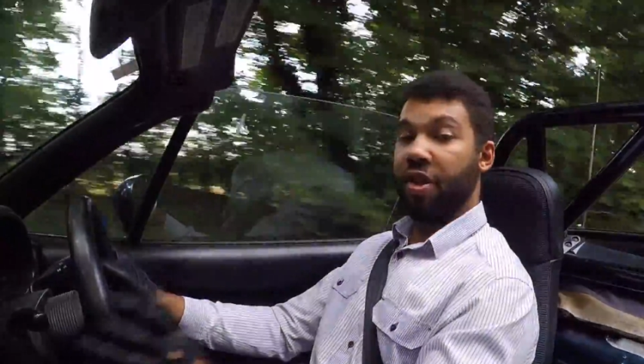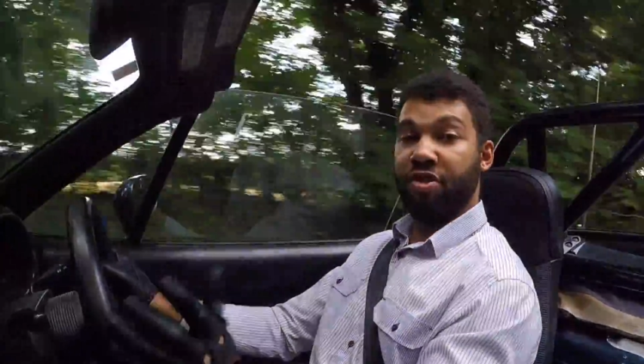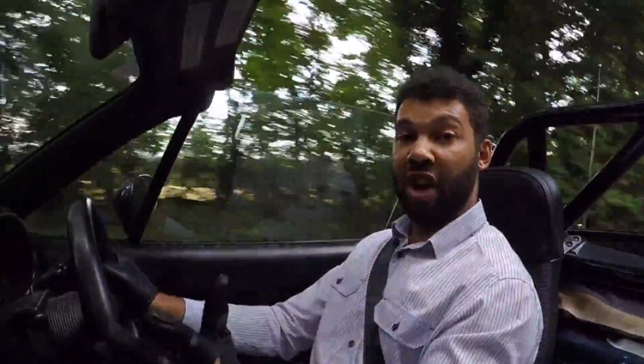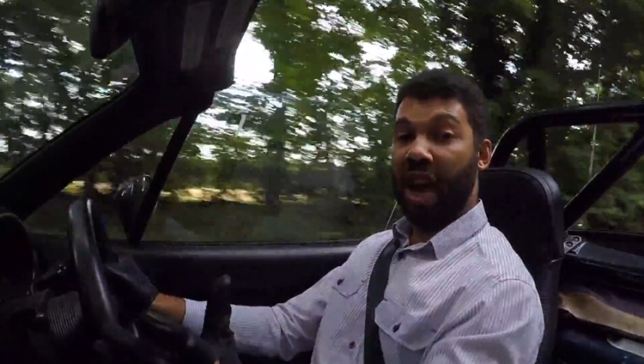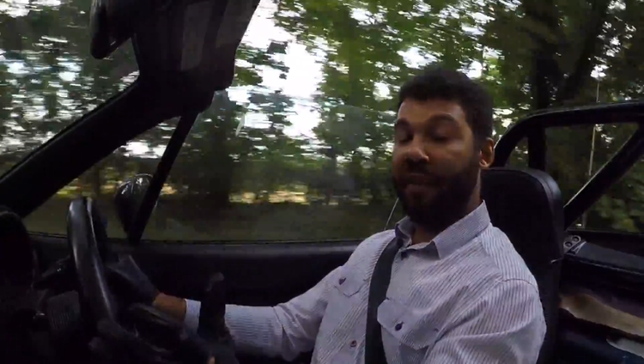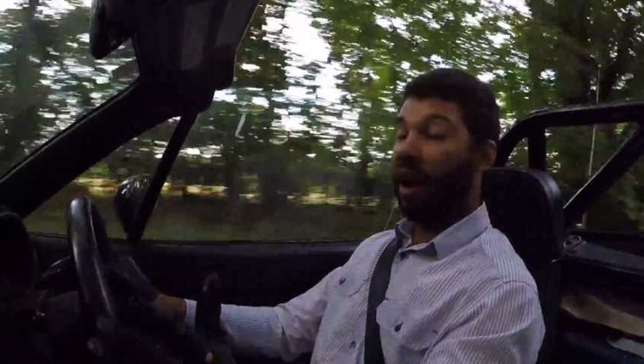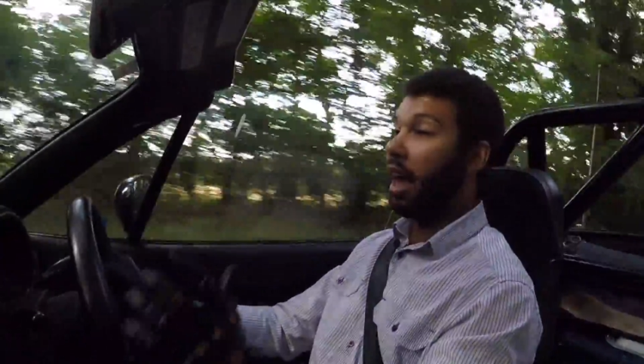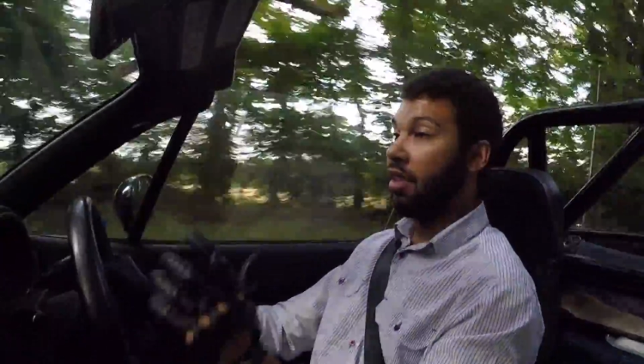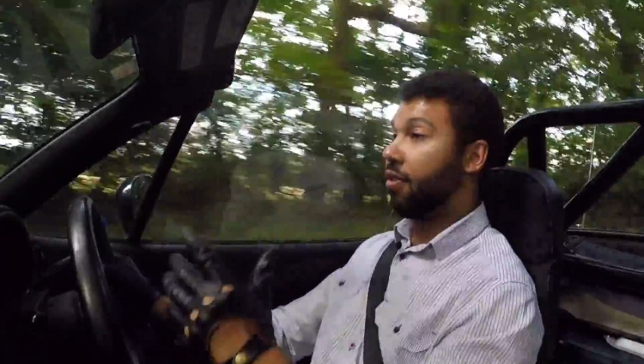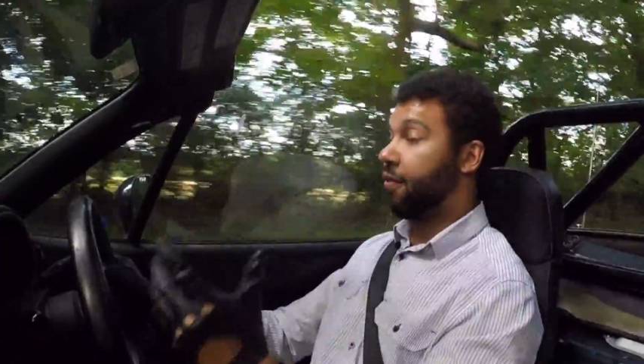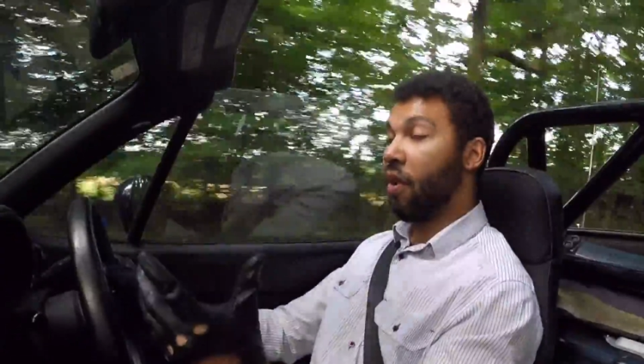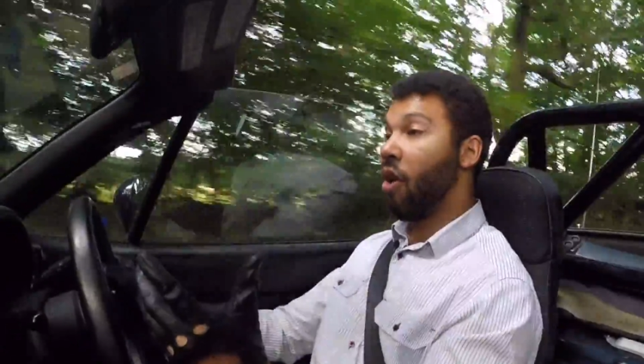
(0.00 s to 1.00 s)
steering is
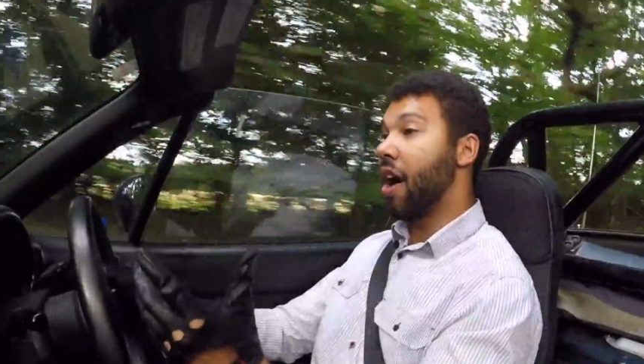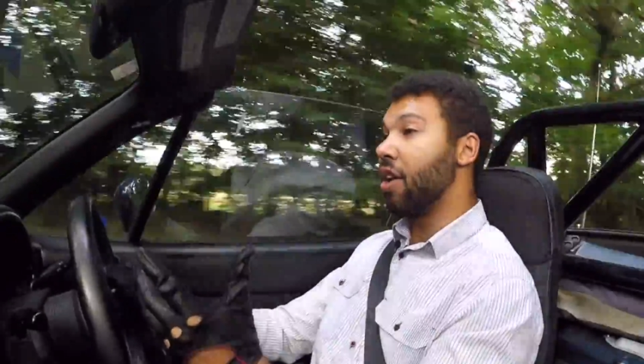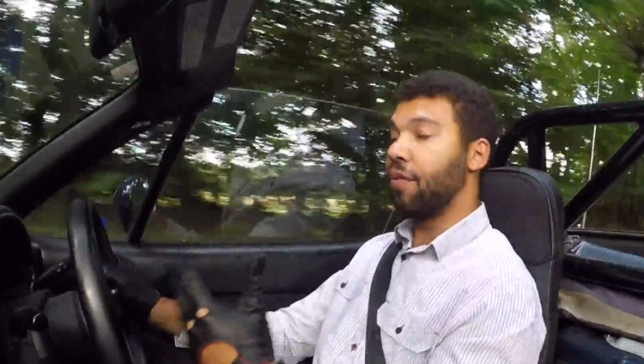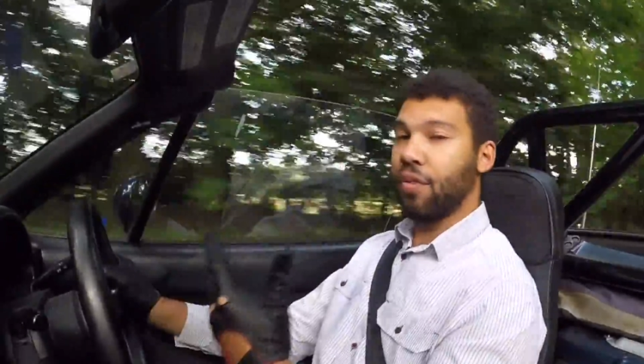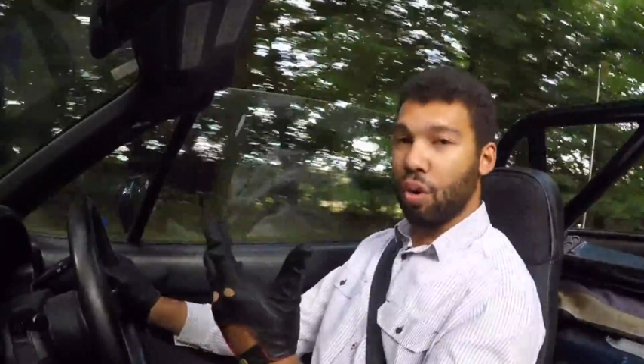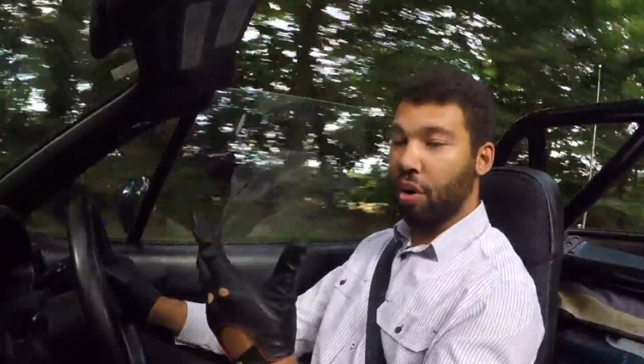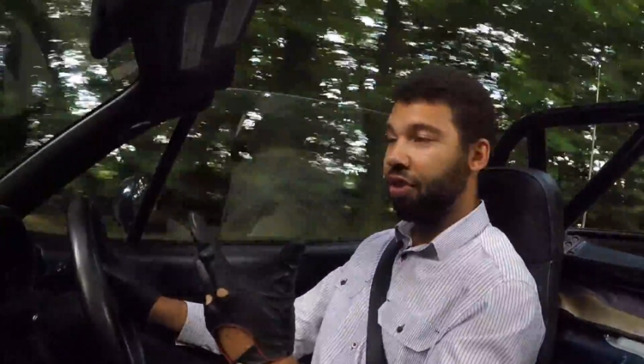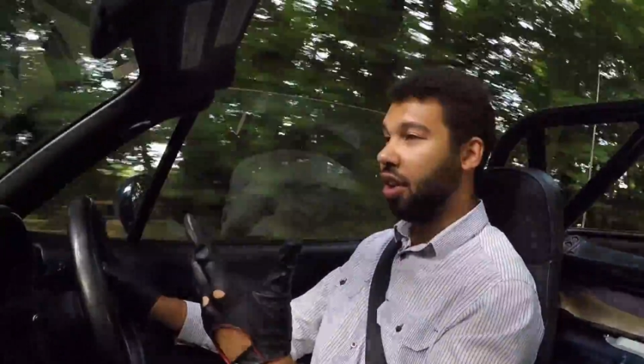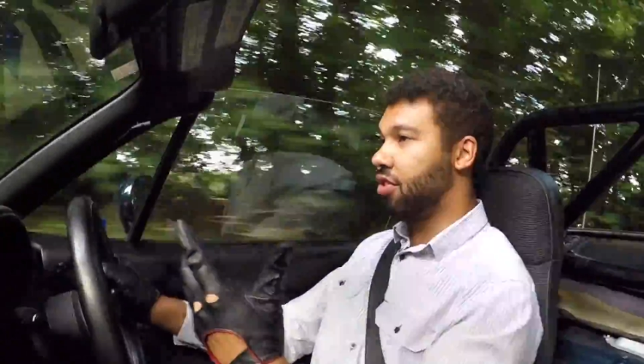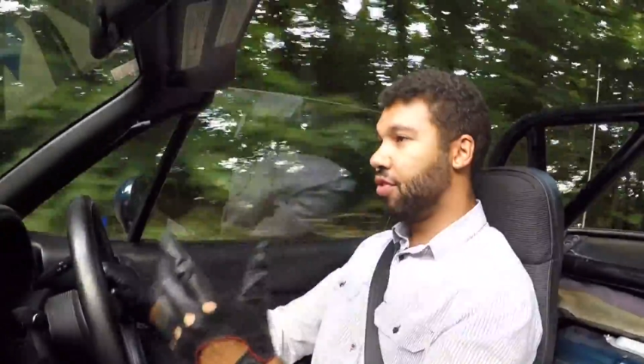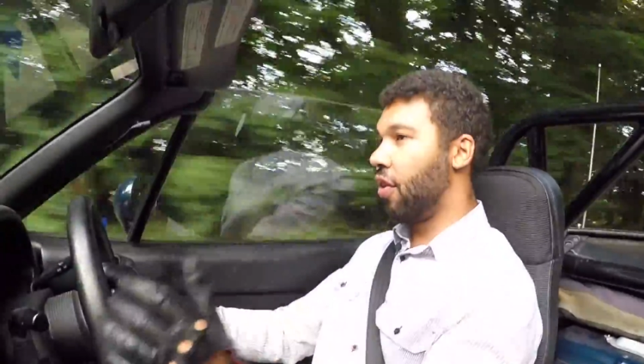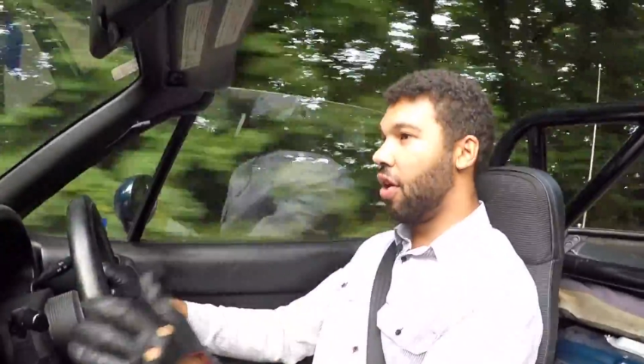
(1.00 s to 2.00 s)
fine, of course
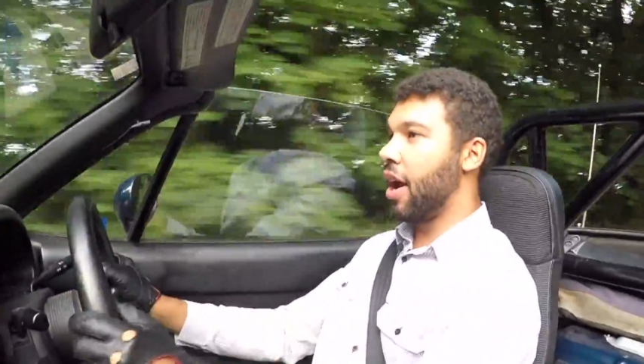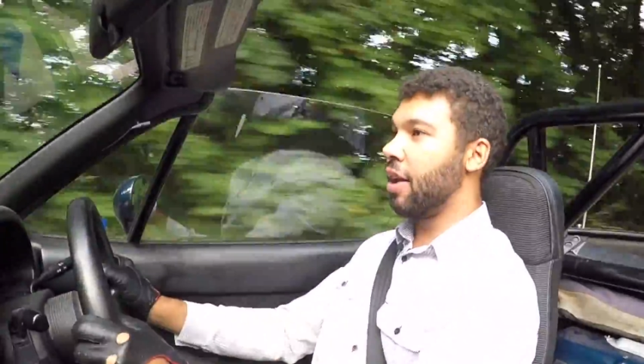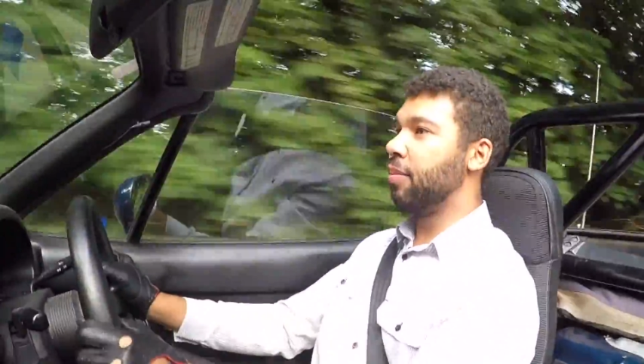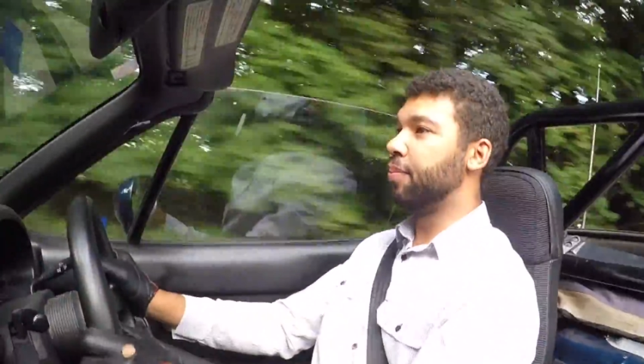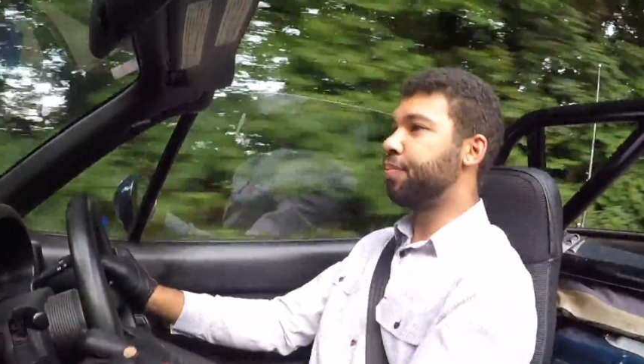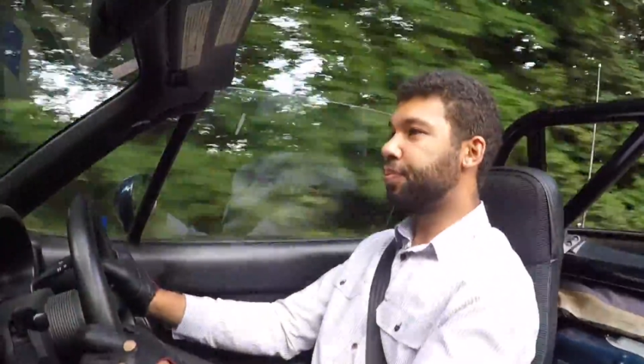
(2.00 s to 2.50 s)
it's fine.